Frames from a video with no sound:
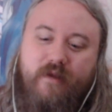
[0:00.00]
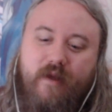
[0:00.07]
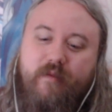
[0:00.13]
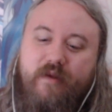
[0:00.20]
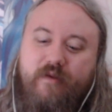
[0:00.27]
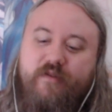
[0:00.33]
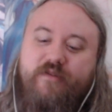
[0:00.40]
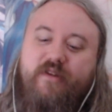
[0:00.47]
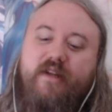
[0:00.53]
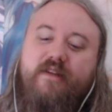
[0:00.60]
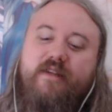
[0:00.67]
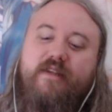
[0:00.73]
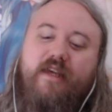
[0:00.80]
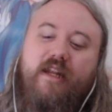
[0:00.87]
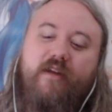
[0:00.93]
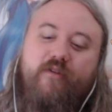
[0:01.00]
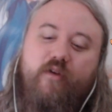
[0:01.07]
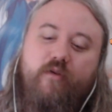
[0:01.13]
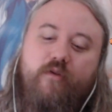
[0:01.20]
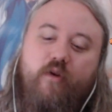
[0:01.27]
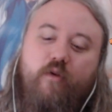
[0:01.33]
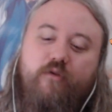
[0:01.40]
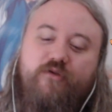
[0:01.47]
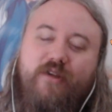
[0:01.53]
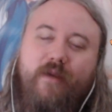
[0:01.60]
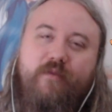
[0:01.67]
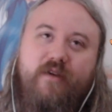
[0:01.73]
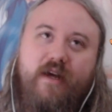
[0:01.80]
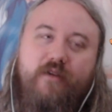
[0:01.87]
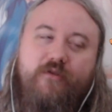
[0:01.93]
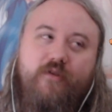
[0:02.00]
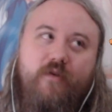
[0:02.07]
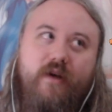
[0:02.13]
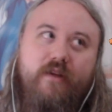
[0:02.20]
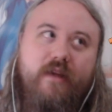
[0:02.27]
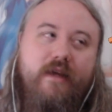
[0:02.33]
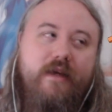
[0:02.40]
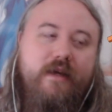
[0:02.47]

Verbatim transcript: I'm interested in this kind of you know the whole subculture, right?